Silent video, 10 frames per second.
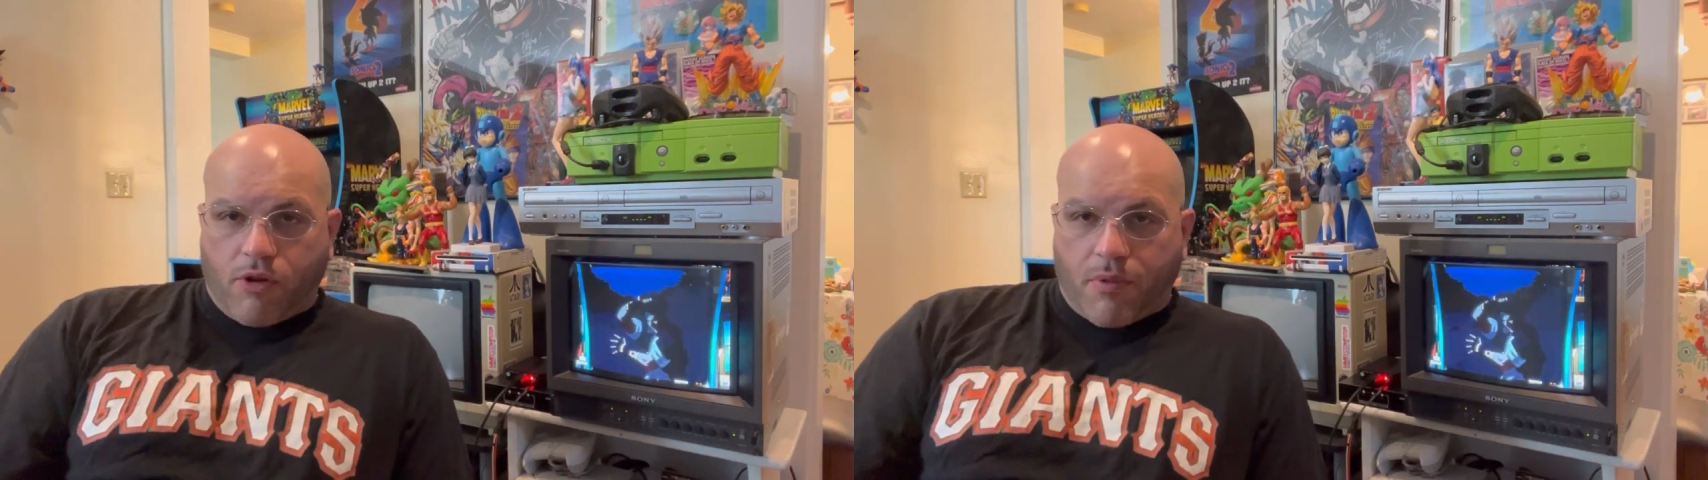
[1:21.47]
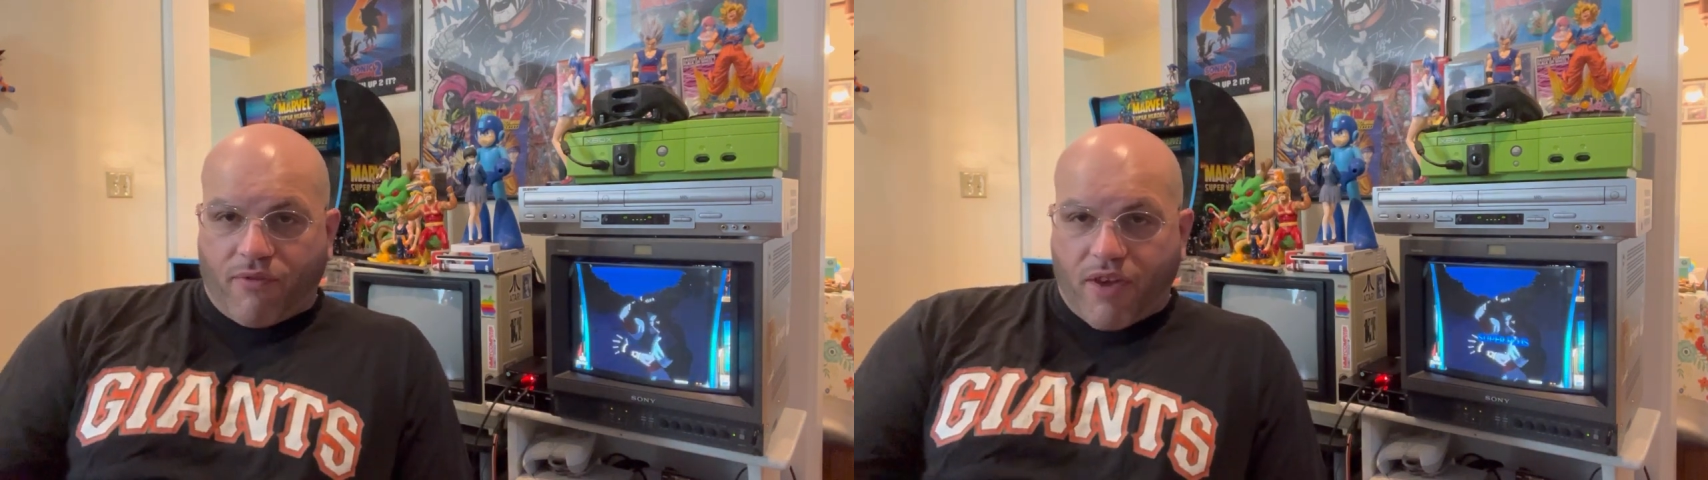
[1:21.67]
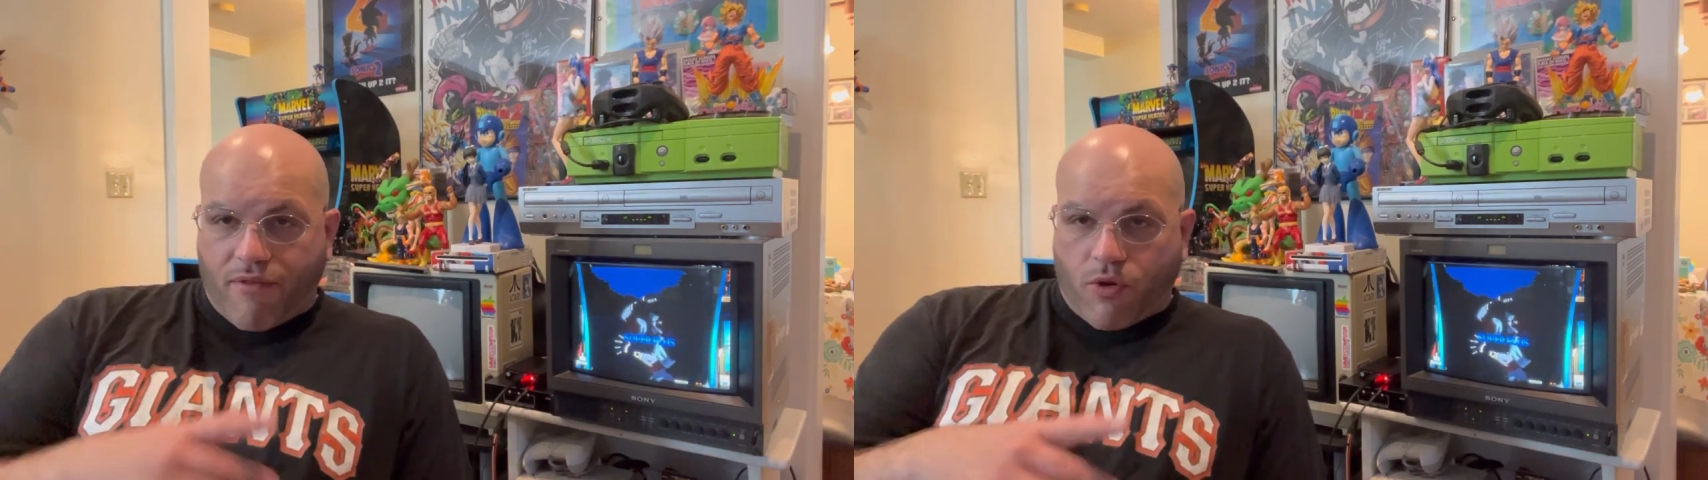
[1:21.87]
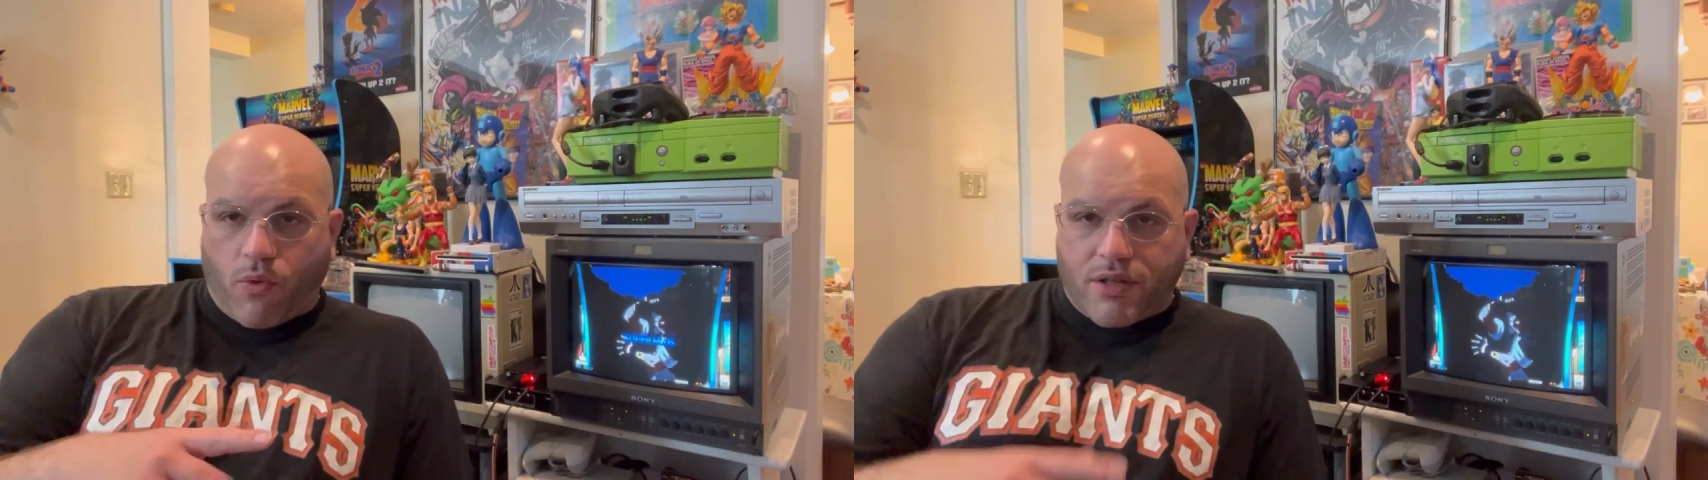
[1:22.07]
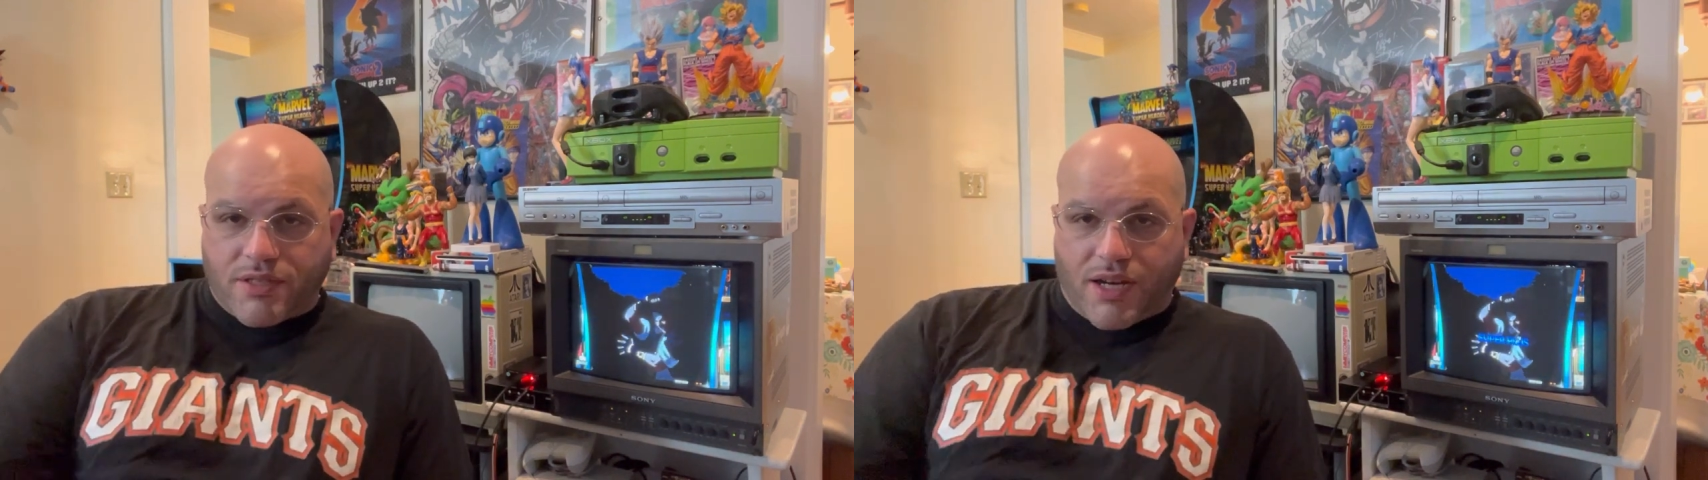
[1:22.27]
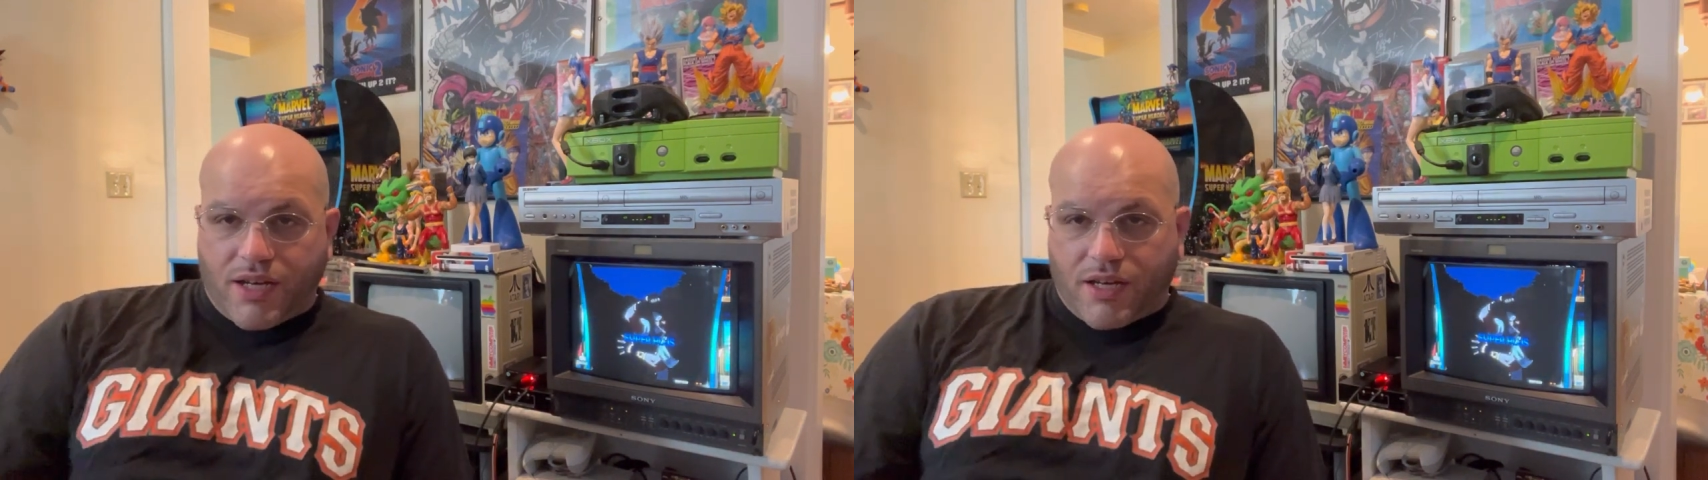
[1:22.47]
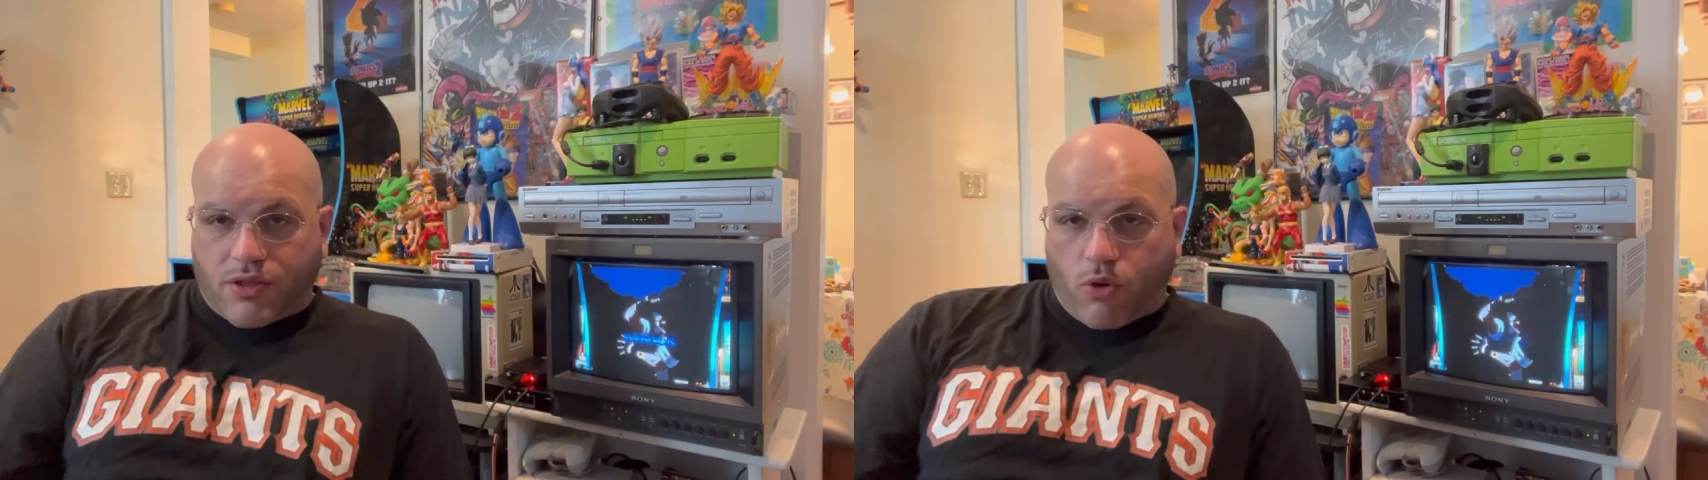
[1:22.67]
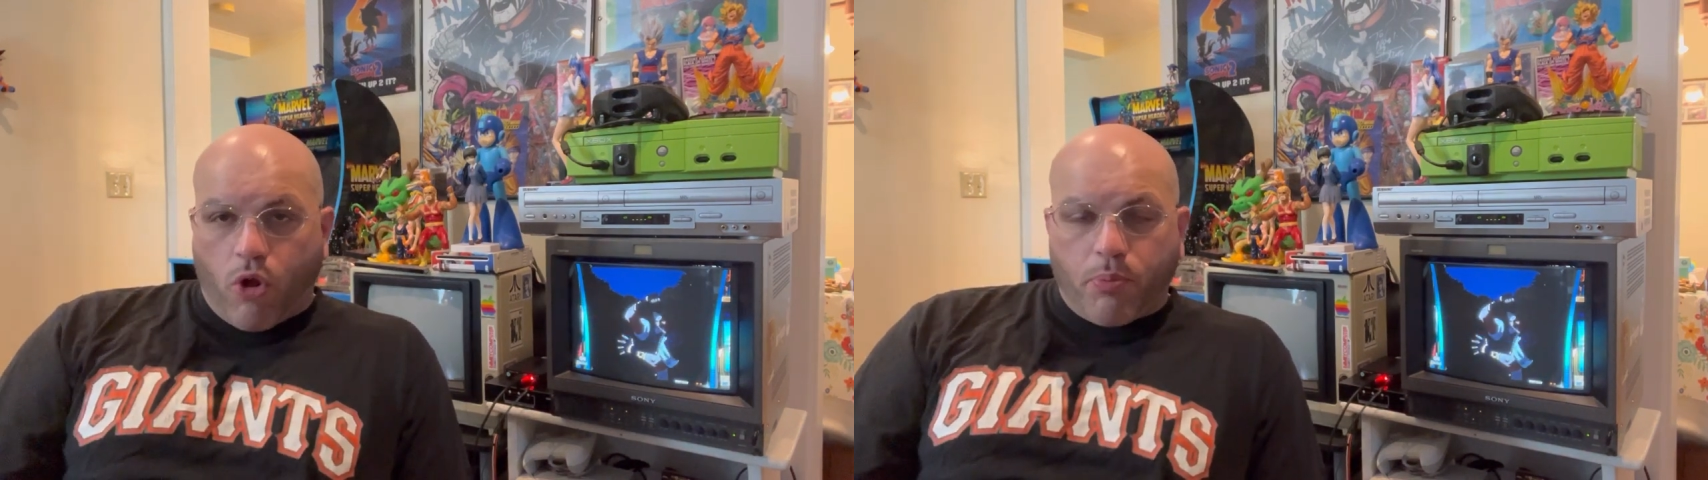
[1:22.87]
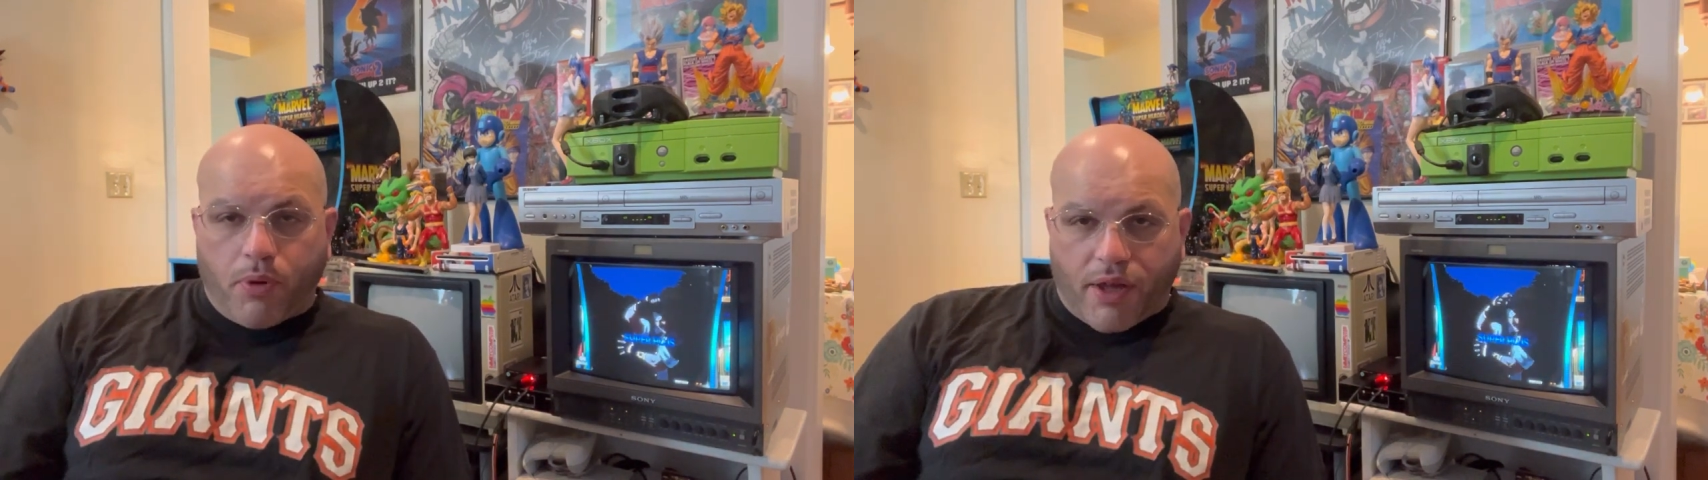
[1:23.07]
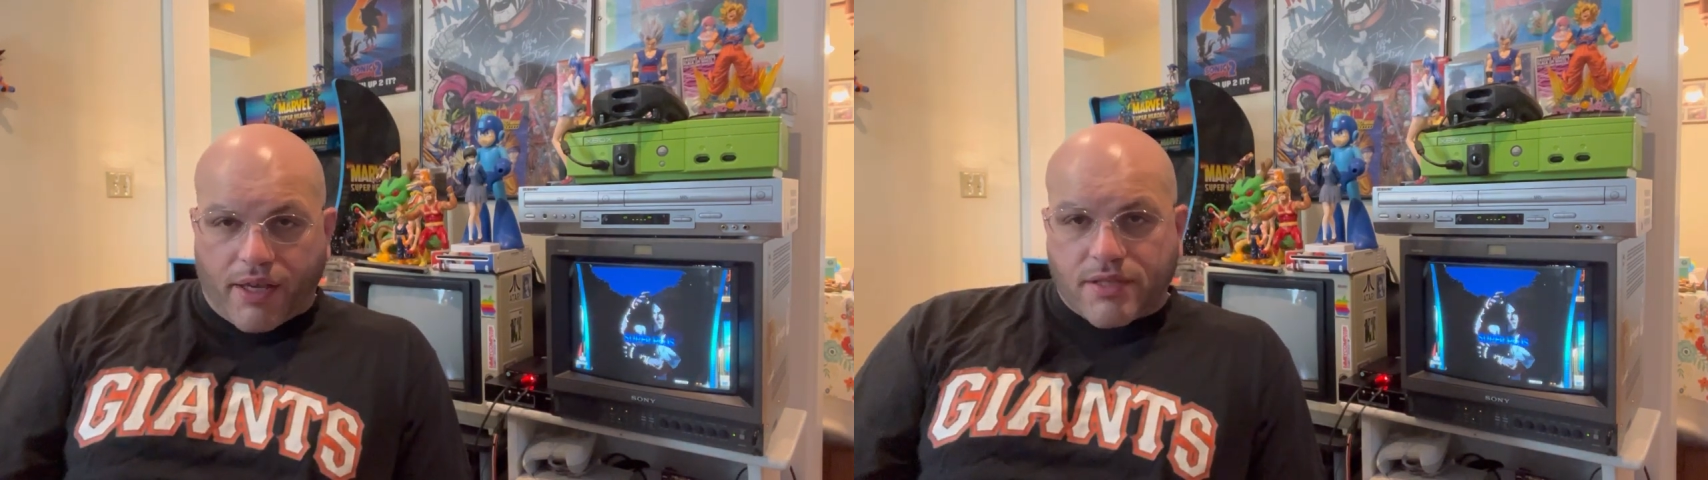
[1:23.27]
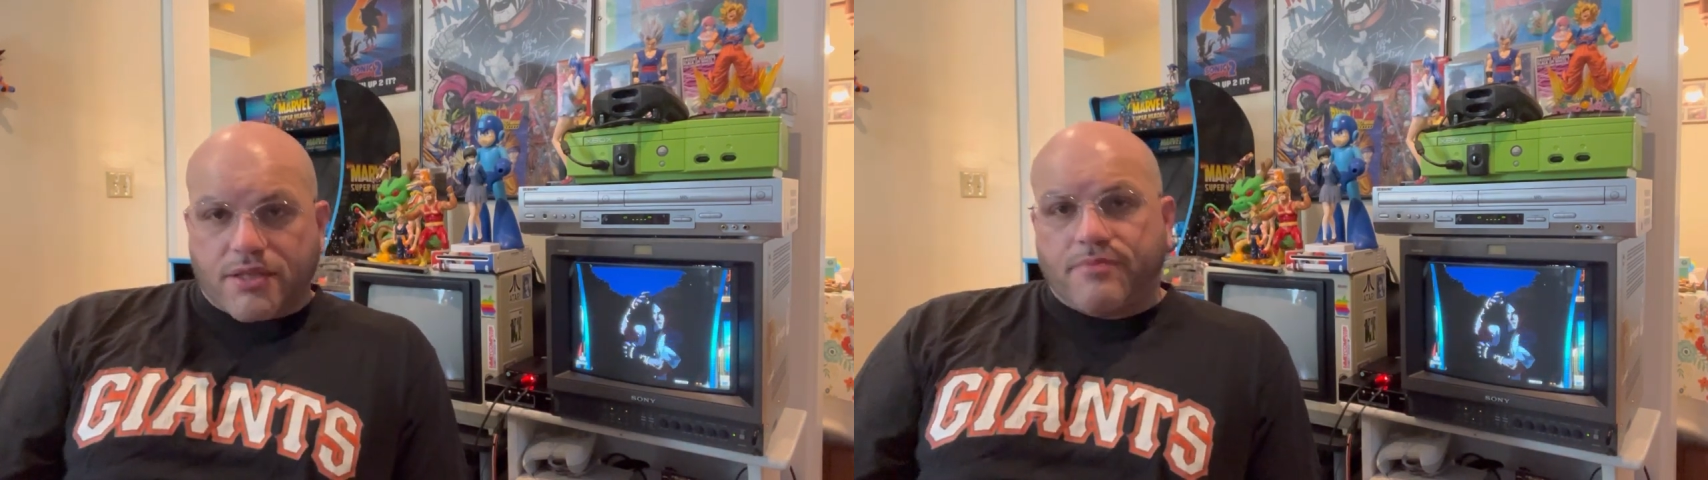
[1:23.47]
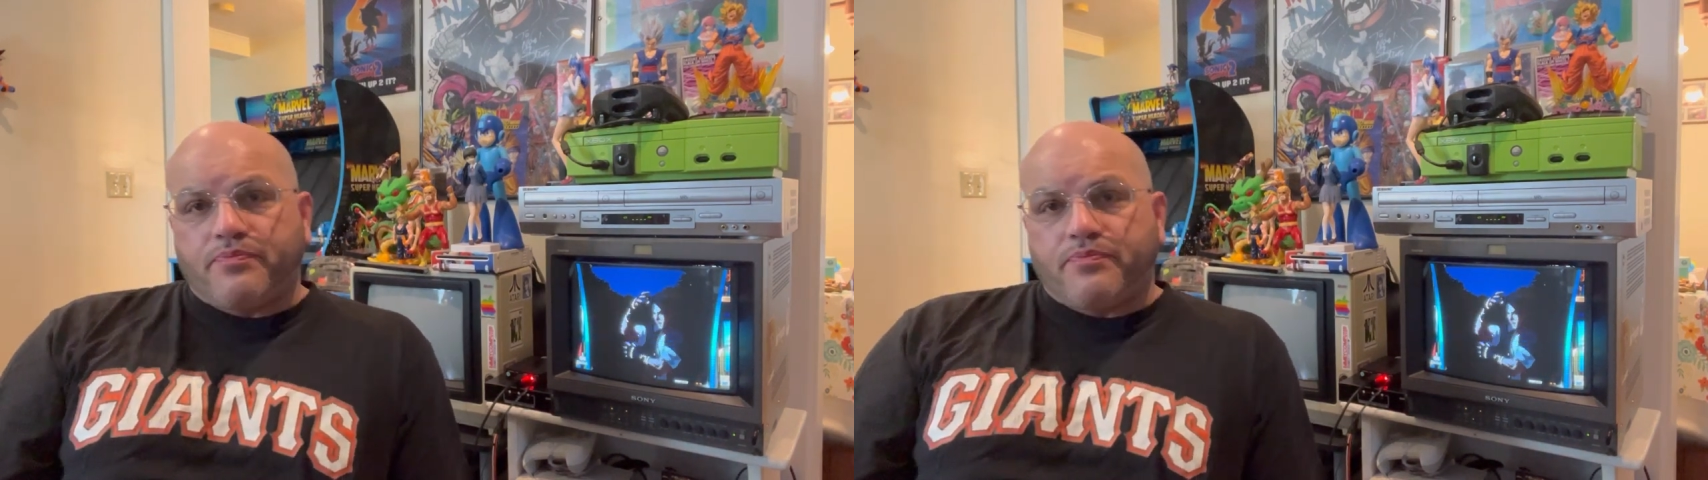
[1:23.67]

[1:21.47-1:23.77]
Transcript: one of my favorite ones that I did at the old place,